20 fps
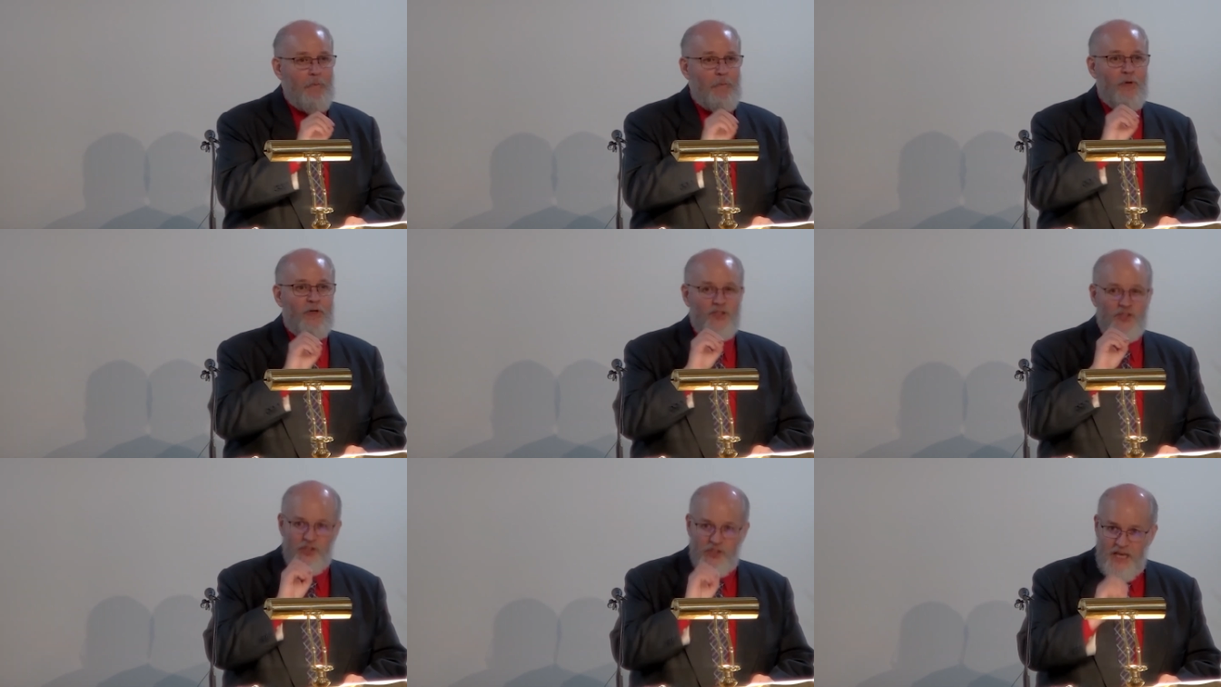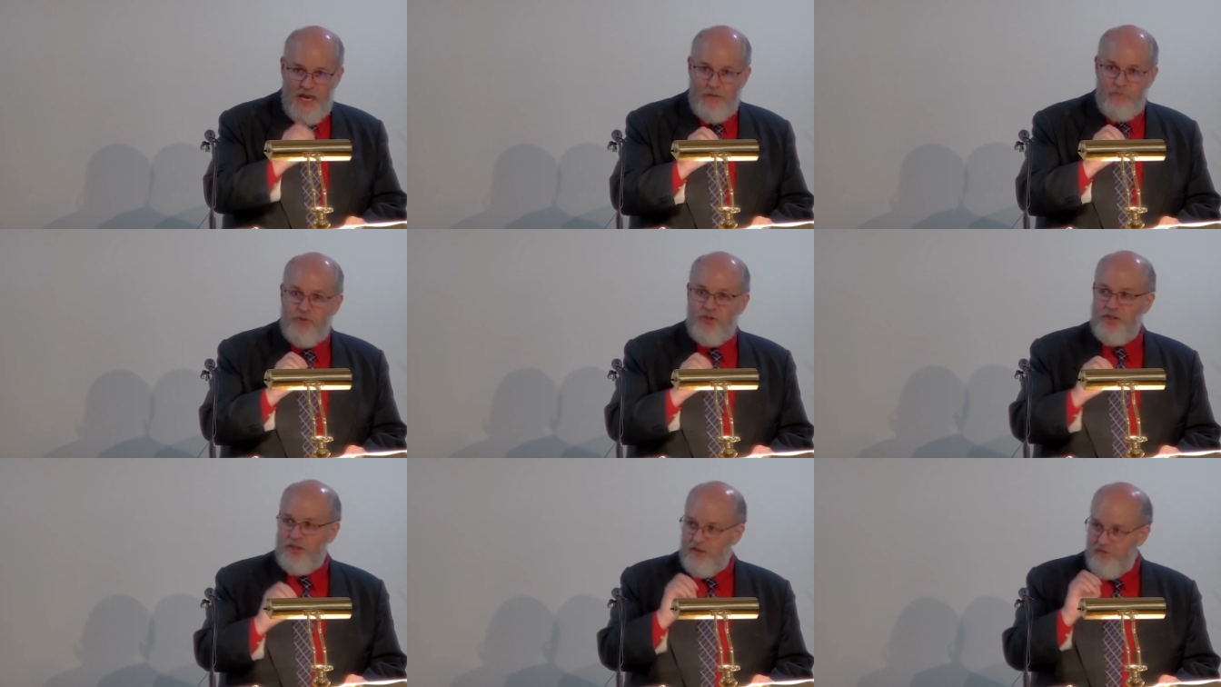that
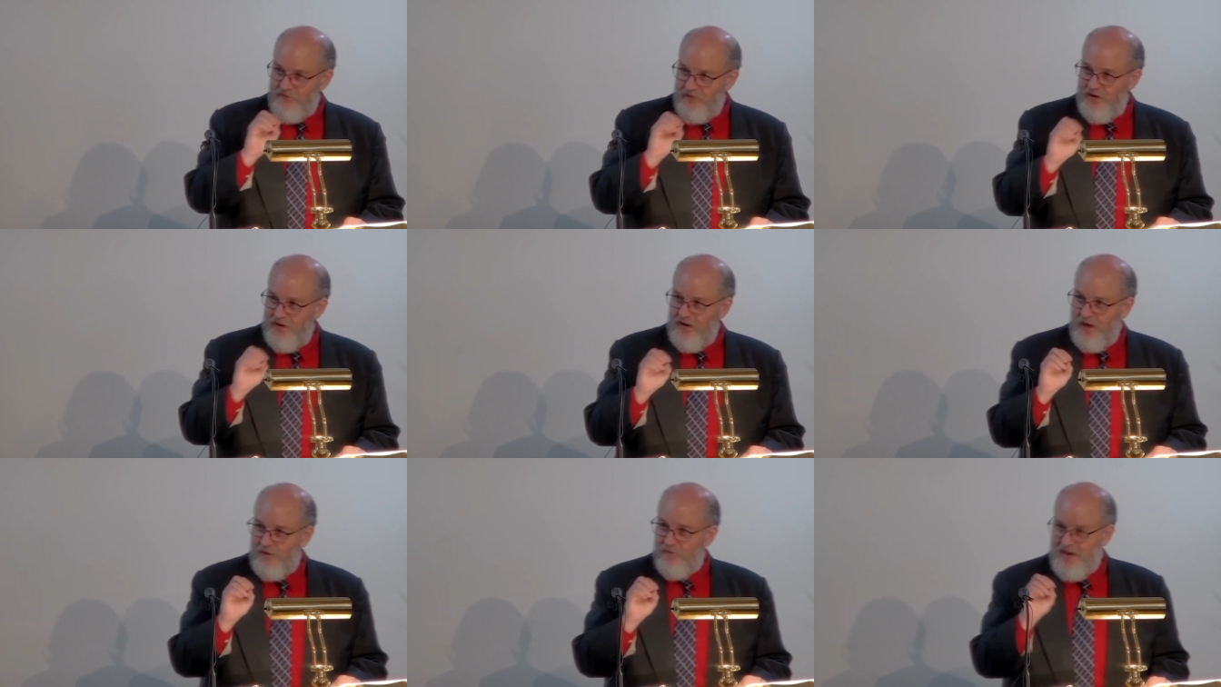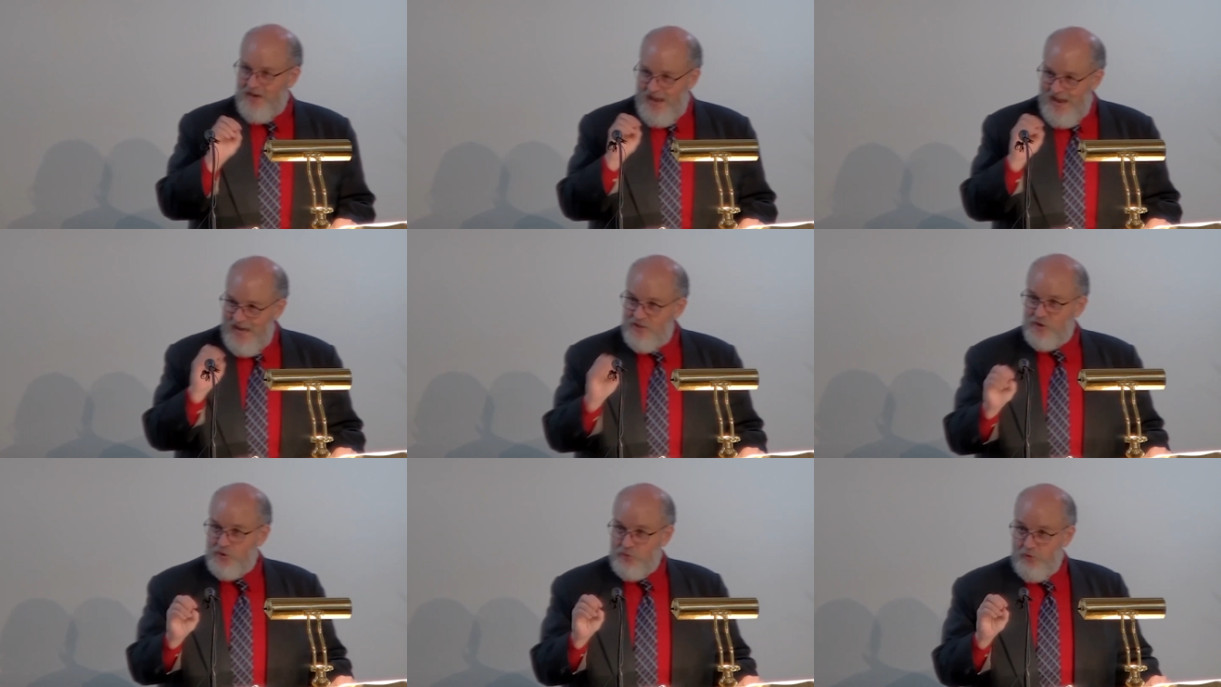perception of, of
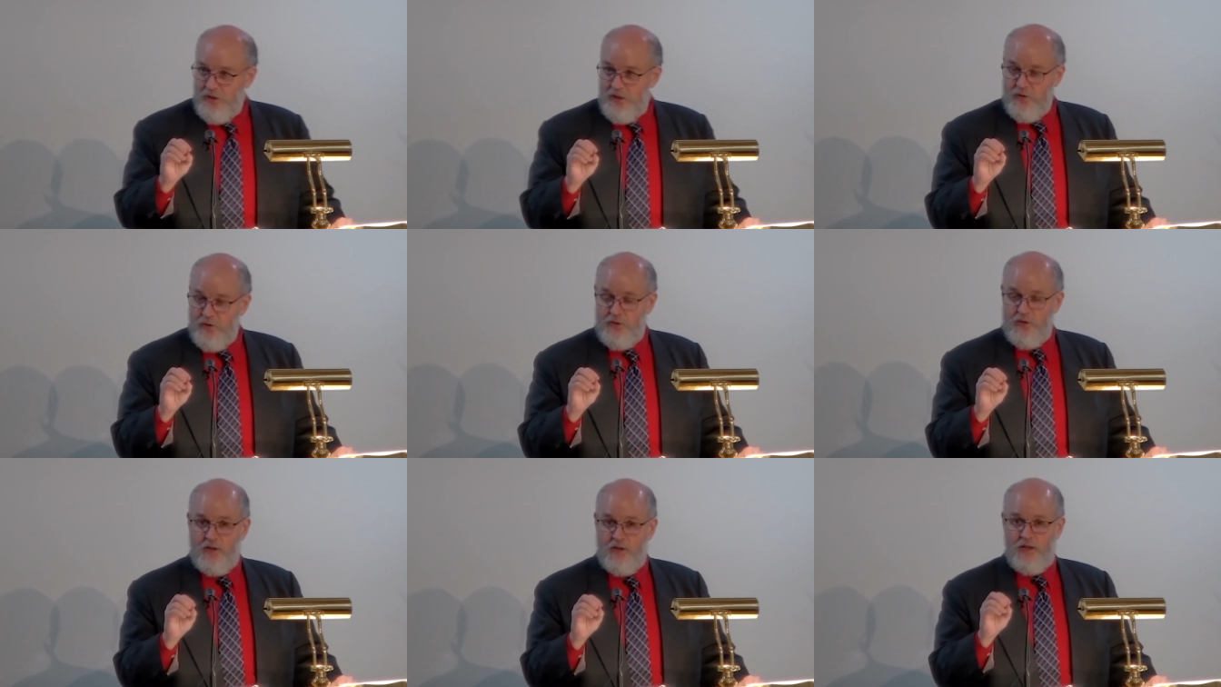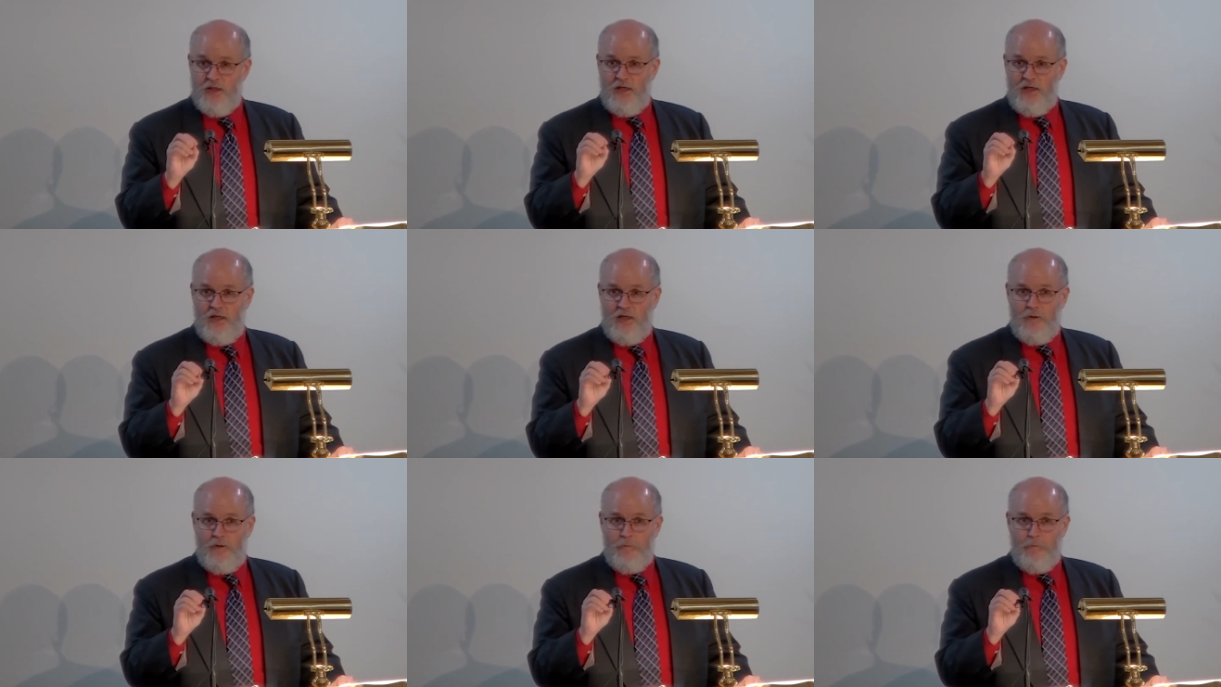Nazareth,
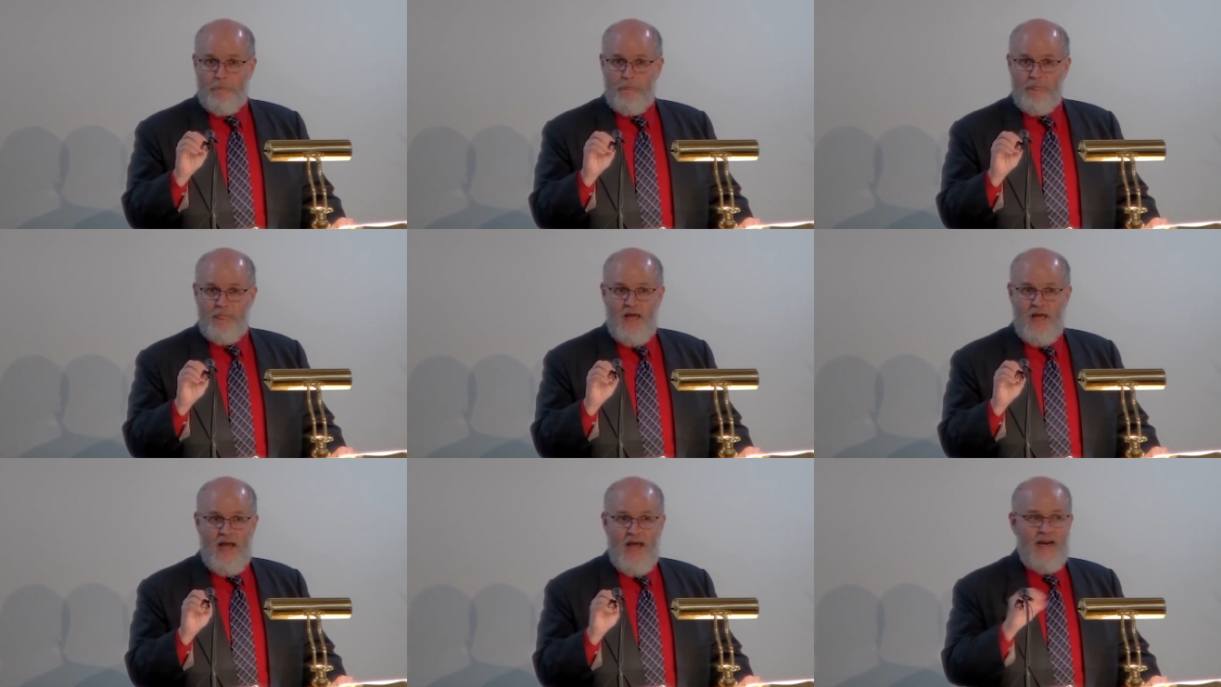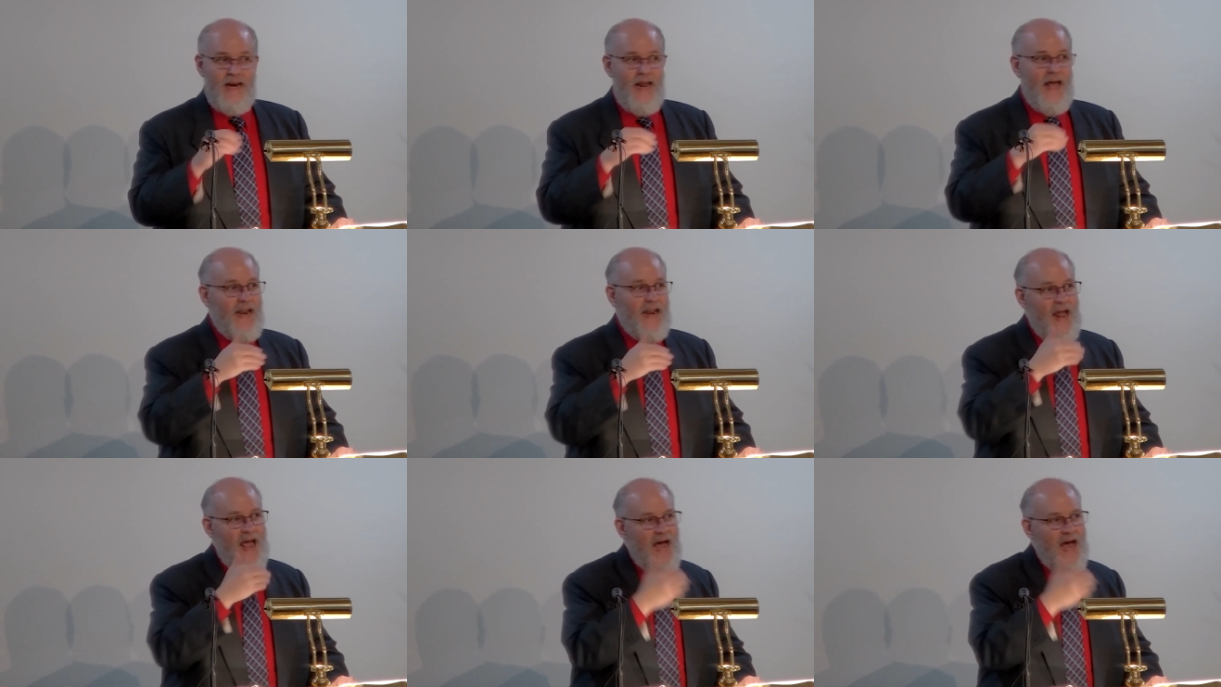and,
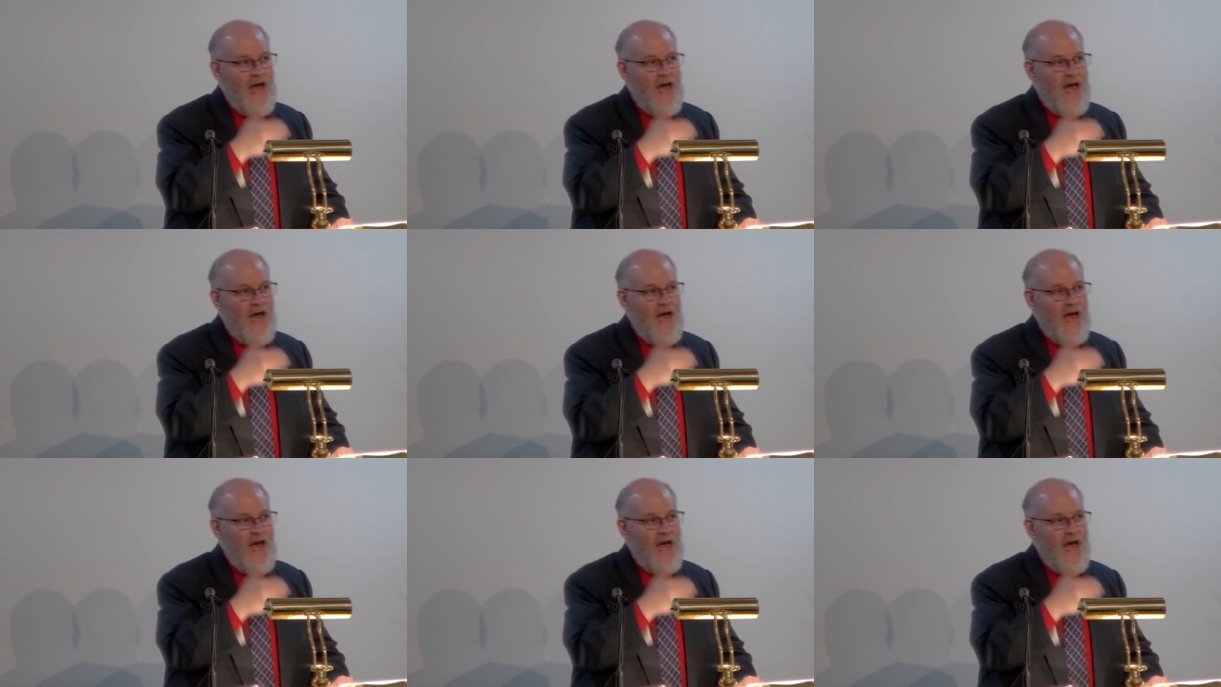and